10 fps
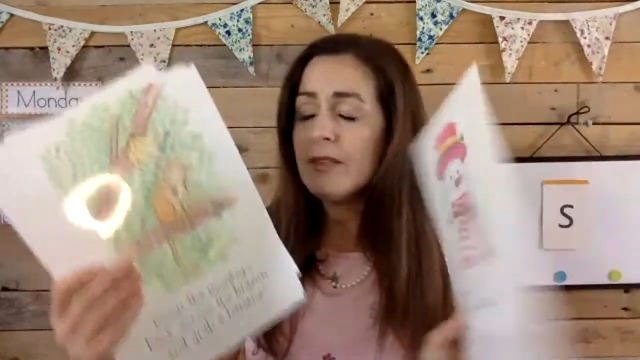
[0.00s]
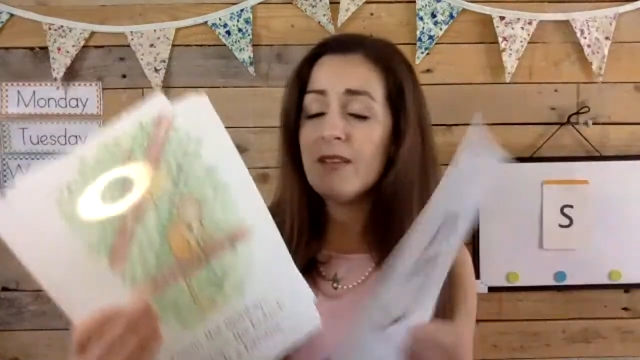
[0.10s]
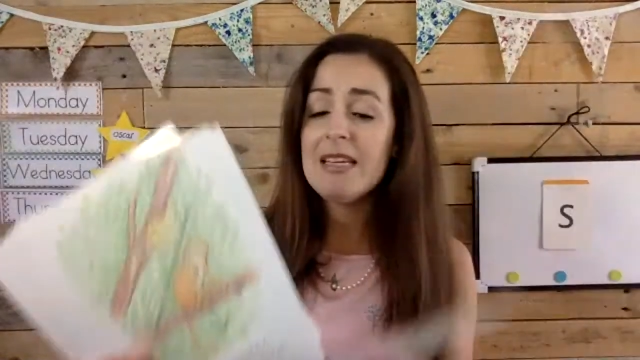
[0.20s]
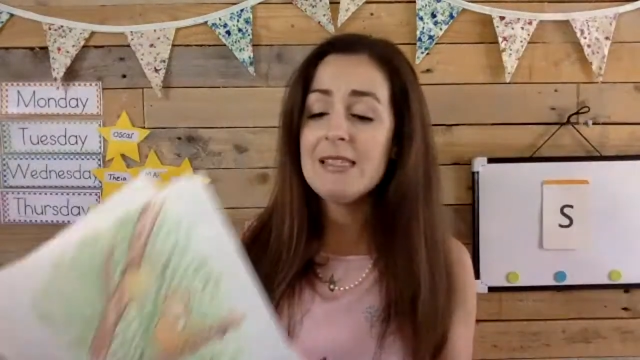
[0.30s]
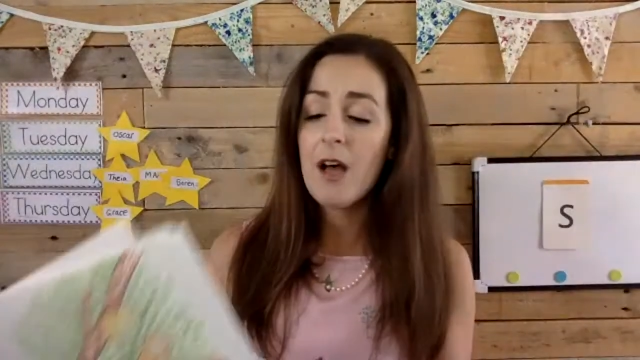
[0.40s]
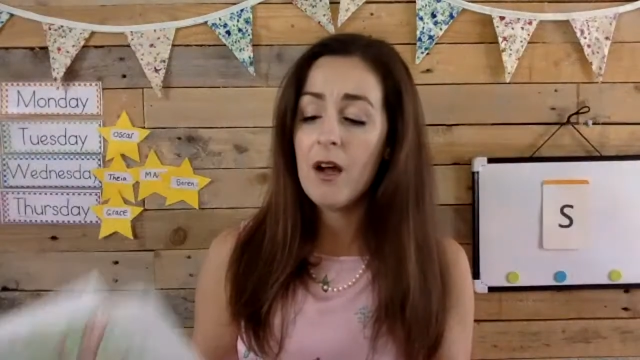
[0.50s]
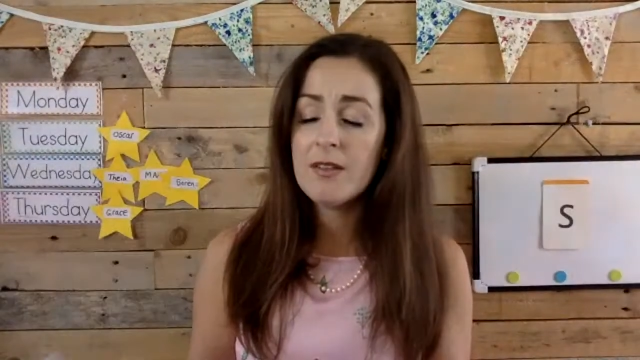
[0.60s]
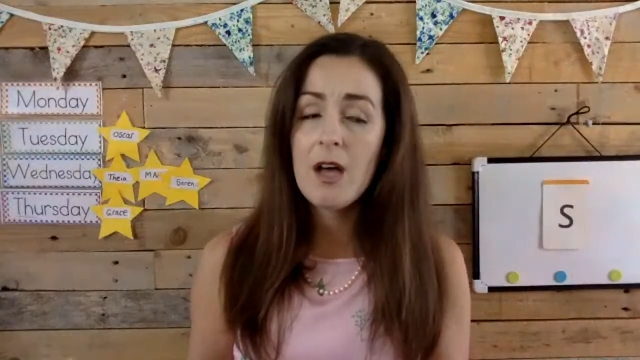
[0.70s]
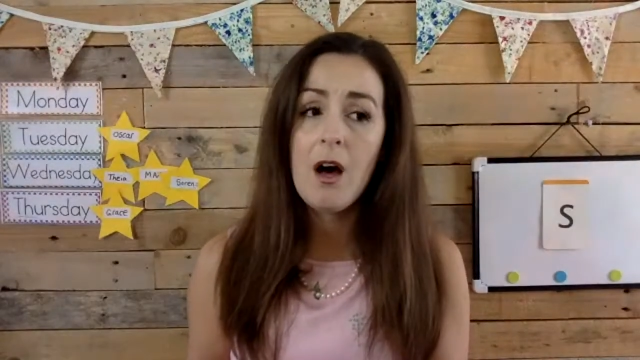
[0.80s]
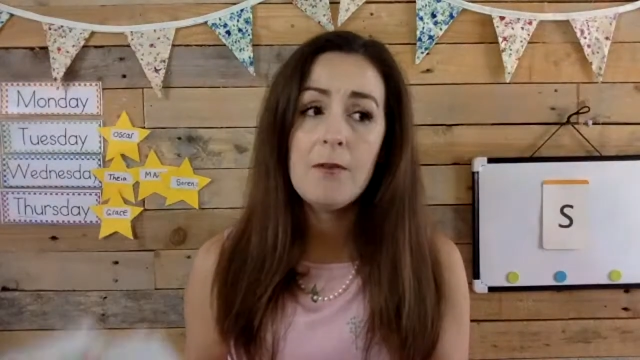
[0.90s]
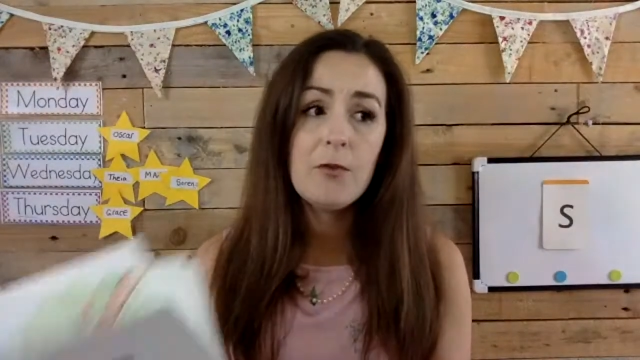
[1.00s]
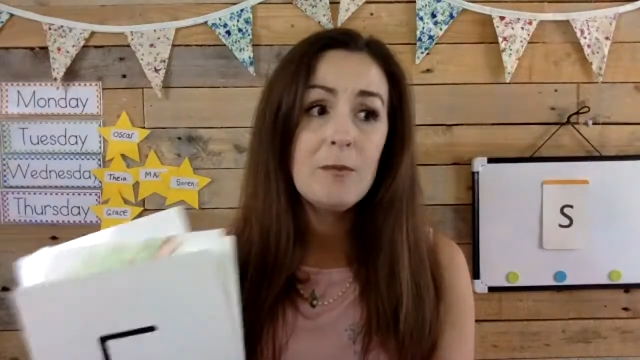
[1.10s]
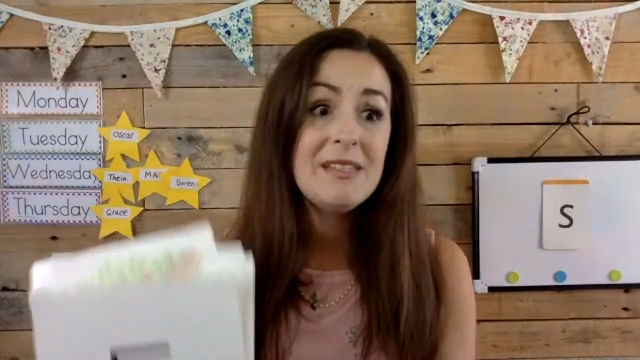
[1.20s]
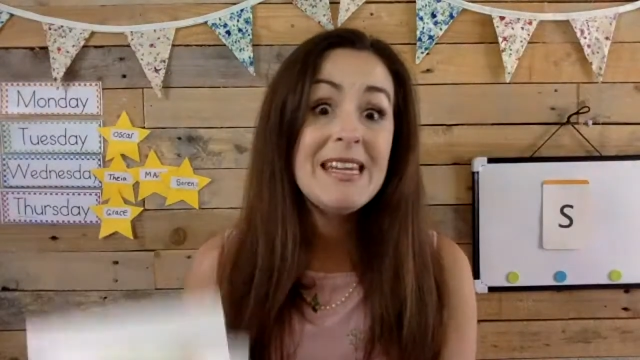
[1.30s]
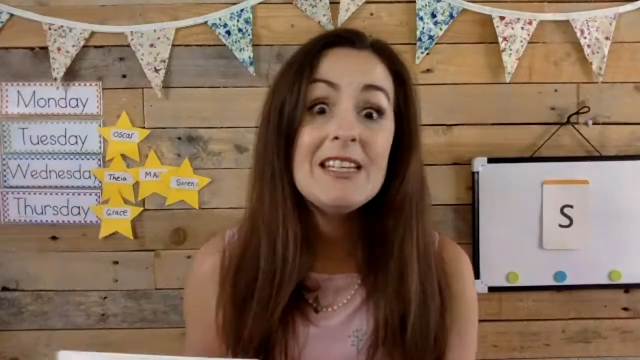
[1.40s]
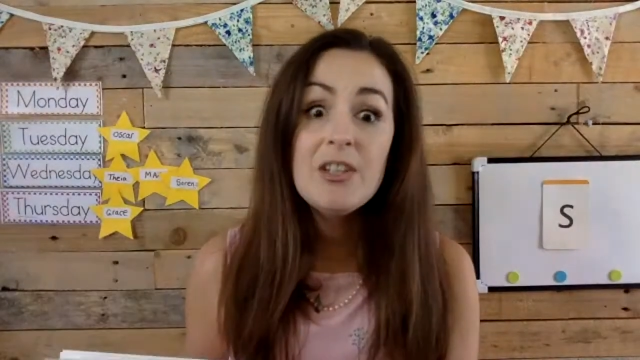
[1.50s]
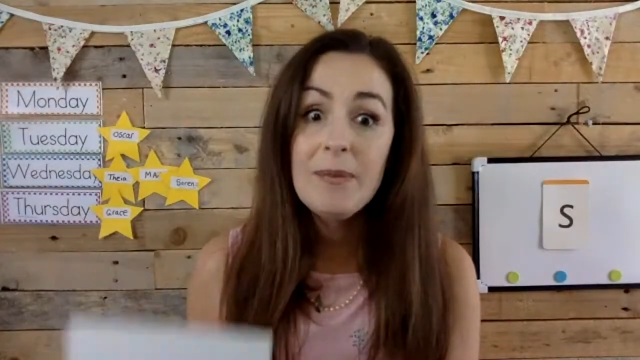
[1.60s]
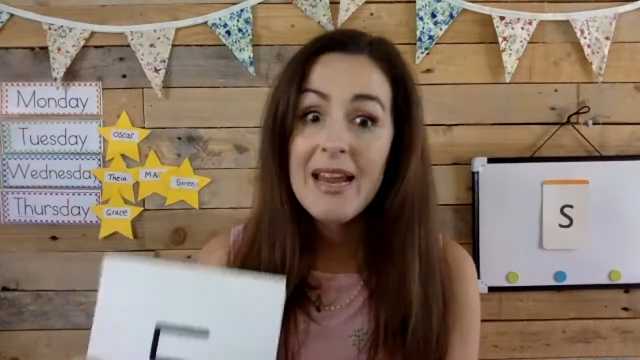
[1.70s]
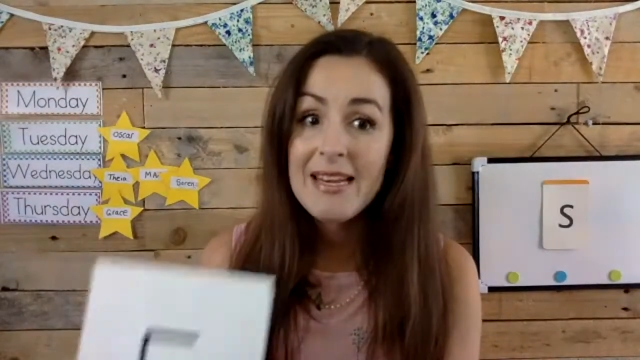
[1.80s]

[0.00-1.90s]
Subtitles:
these cards are from Teacher Play